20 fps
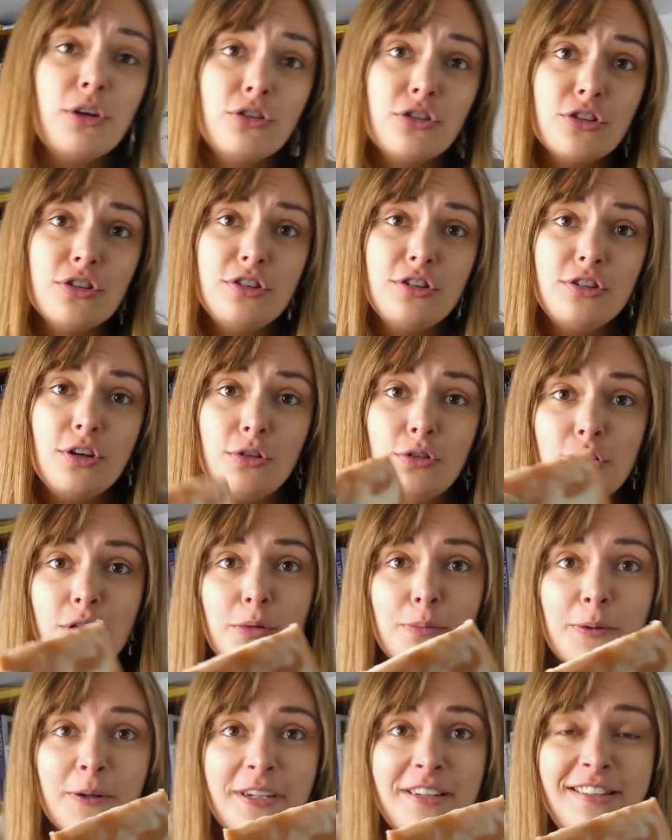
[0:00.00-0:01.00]
are just so
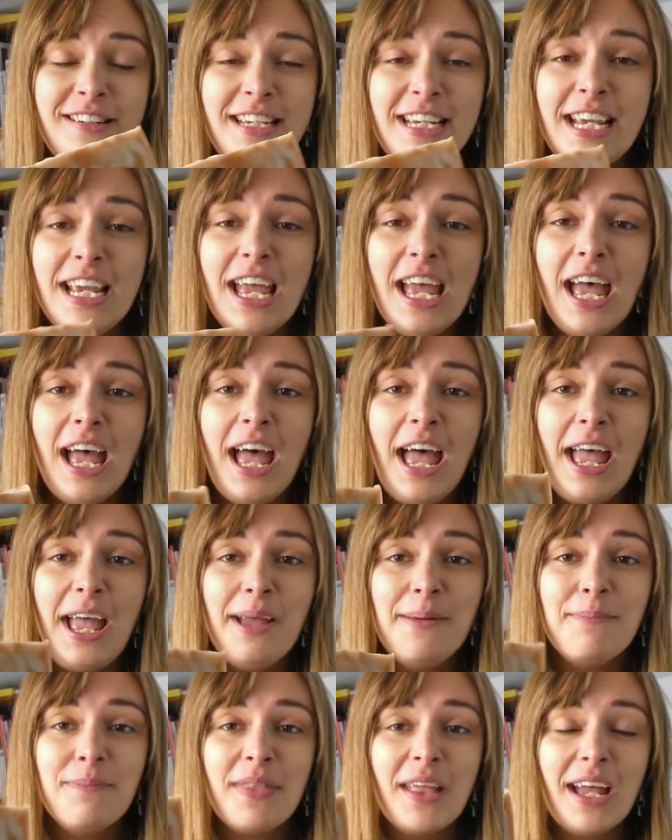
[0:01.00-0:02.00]
pretty,
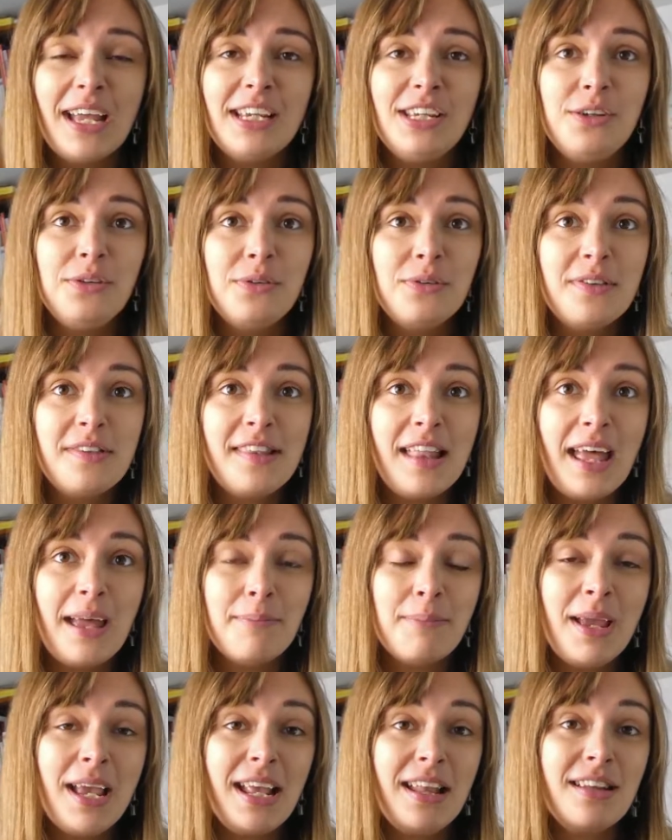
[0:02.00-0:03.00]
that I use
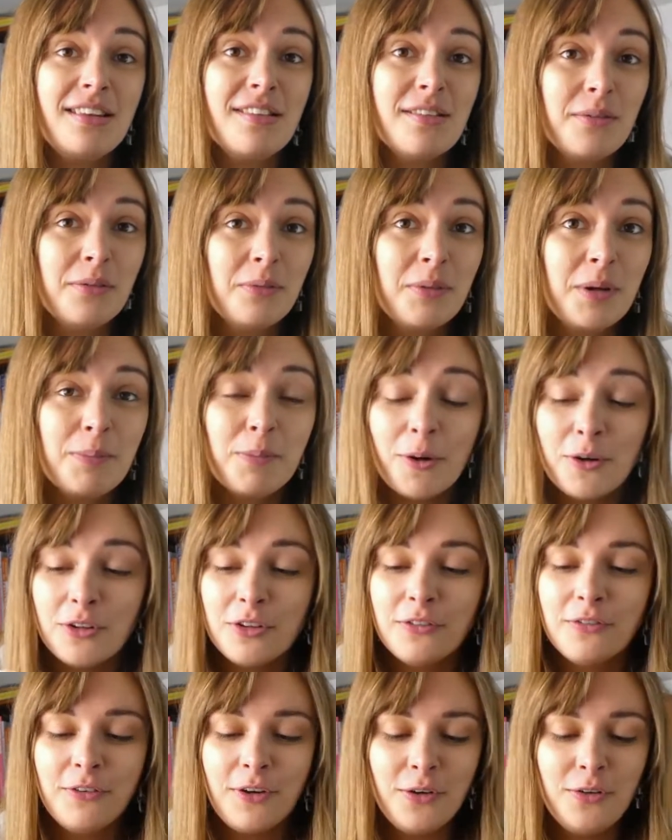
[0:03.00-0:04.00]
them in some of my
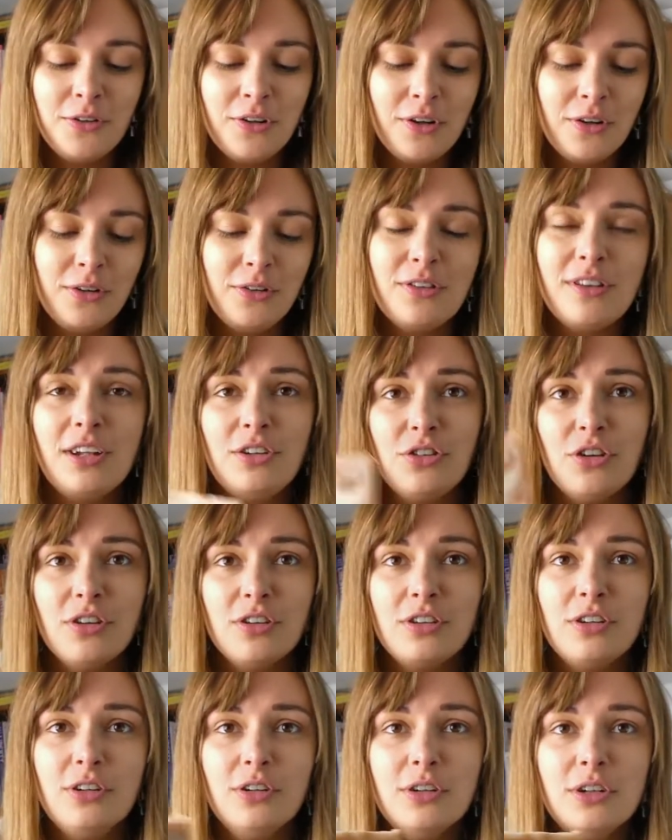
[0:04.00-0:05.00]
product photos. They're
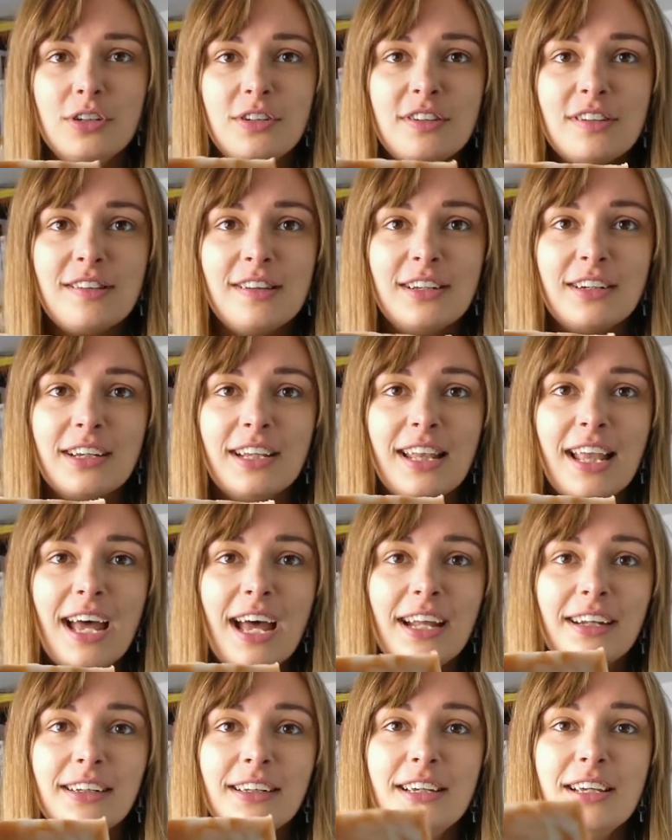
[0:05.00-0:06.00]
just gorgeous, look at
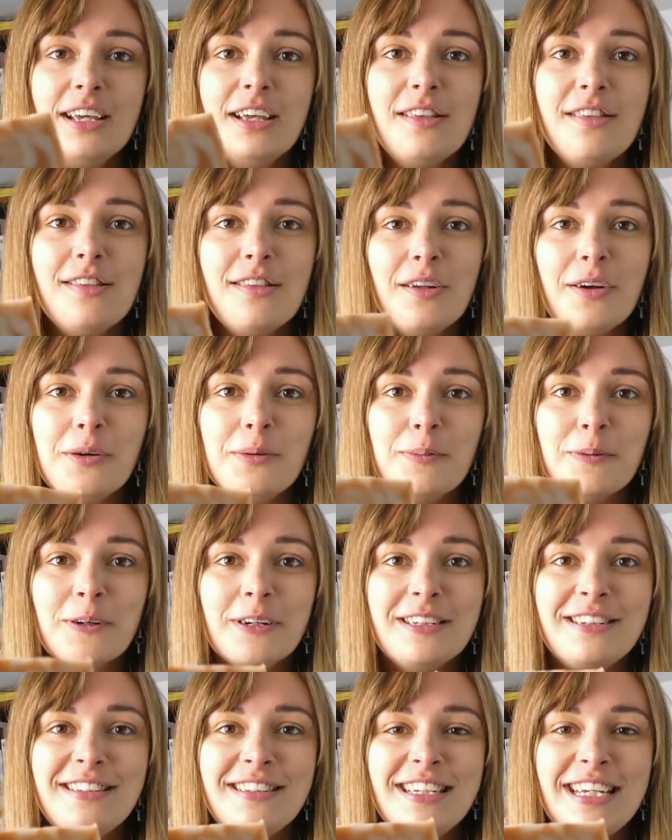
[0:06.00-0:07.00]
that, so
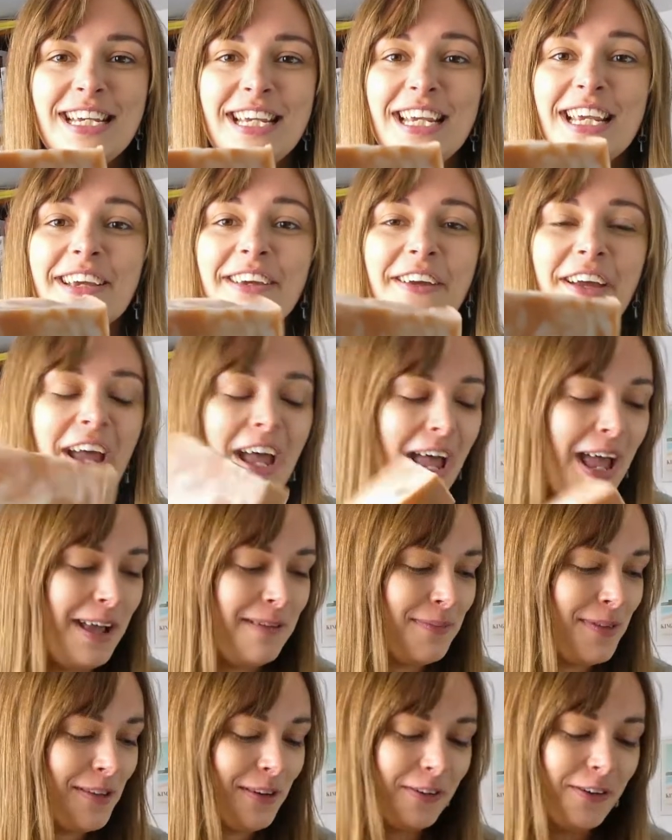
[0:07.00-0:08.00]
pretty.
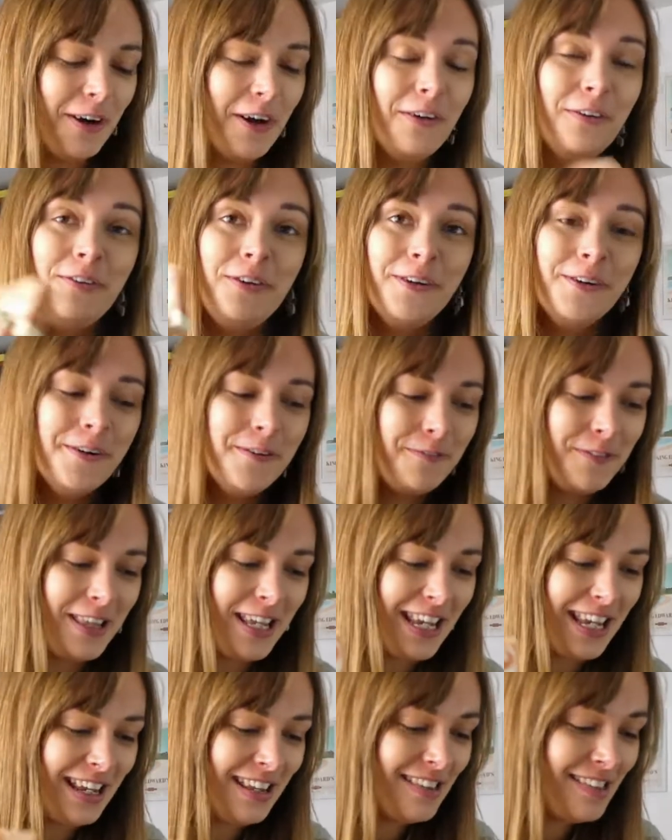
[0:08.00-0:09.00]
So I got a few of
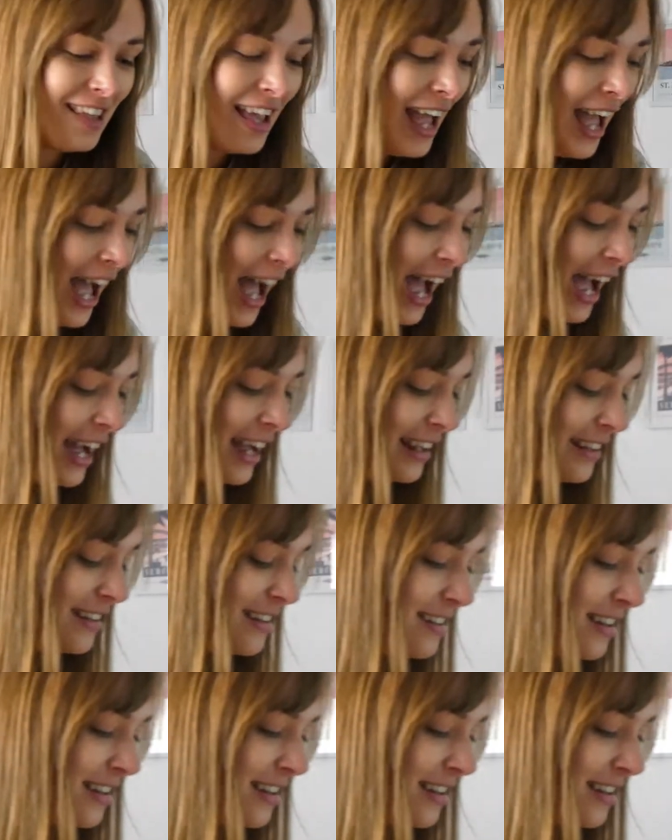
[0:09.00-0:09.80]
these and